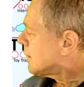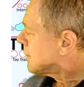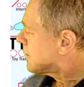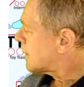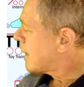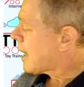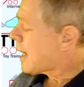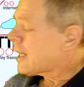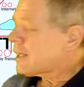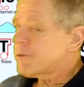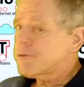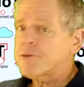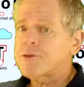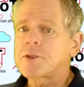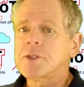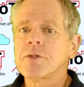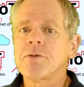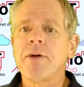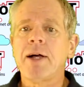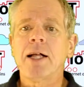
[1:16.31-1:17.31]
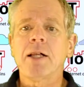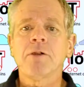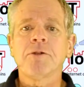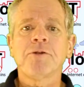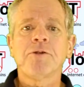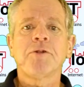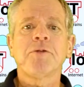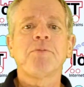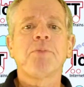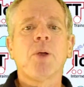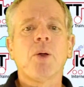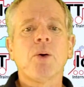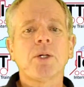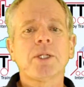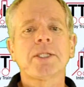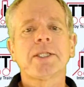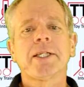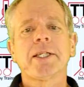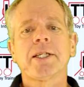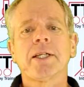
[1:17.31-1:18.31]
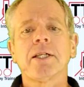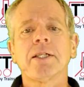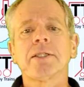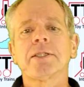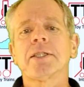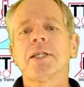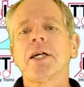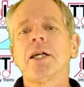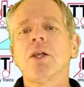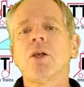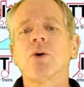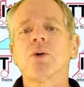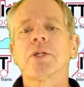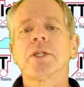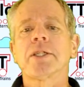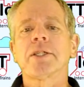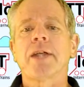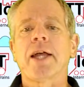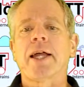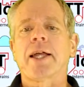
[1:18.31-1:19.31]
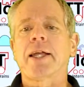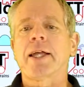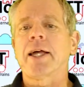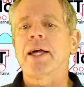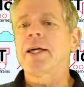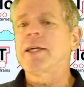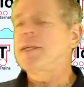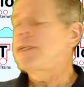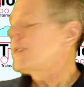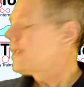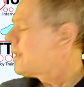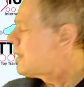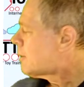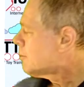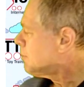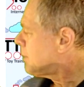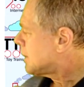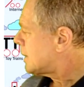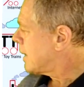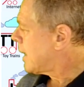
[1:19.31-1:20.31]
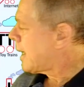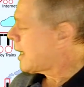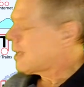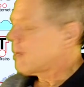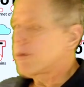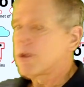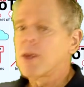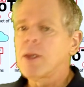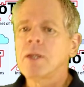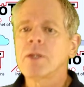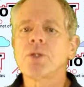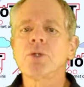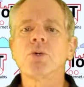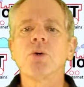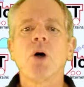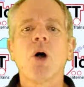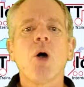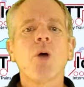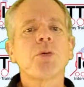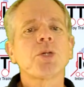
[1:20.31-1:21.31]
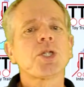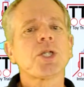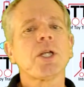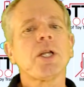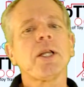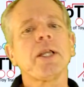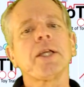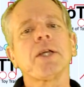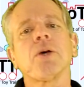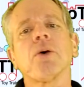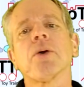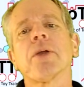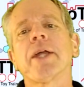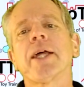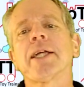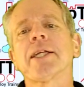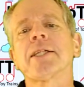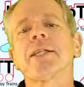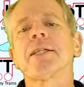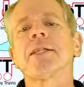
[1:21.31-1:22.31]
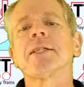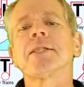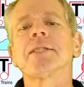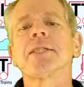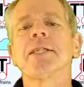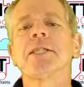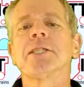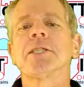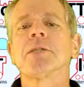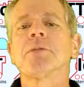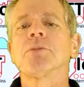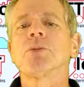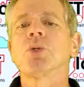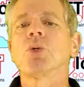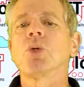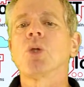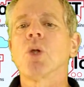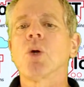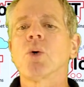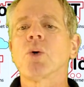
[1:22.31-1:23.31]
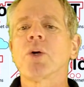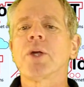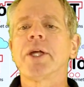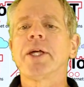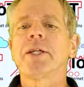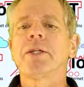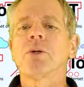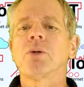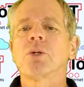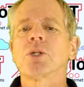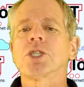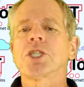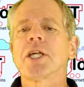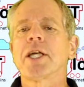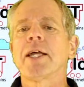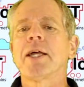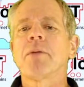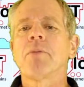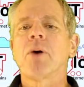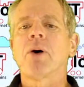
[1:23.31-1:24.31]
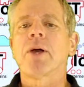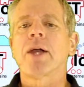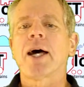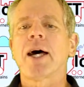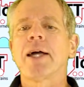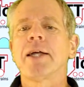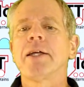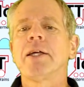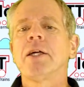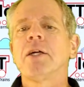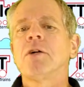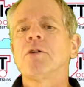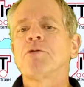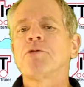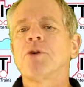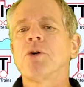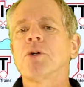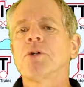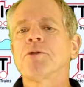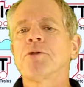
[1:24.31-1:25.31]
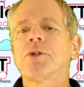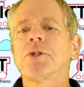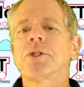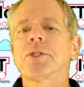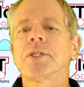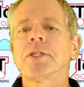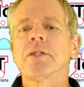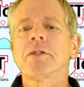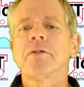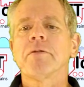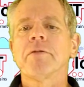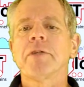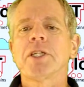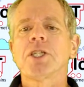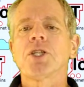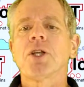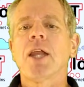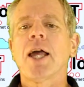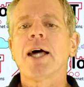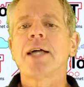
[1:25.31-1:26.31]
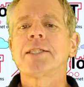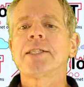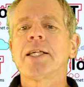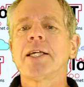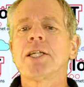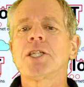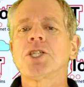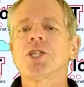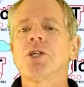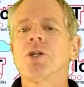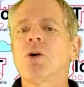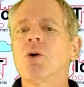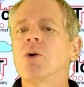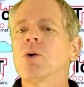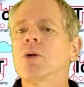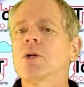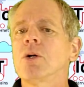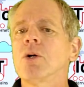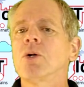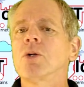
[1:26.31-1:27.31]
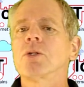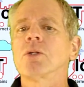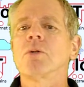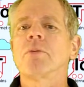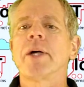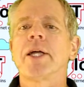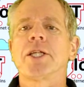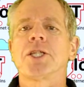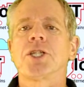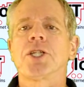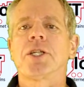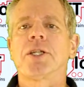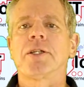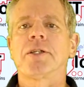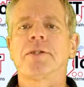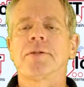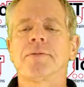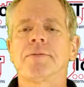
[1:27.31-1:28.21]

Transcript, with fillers: Drive twelve block signals along the track and be able to optionally connect the system to LocoNet or J M R I for further visualization or automation.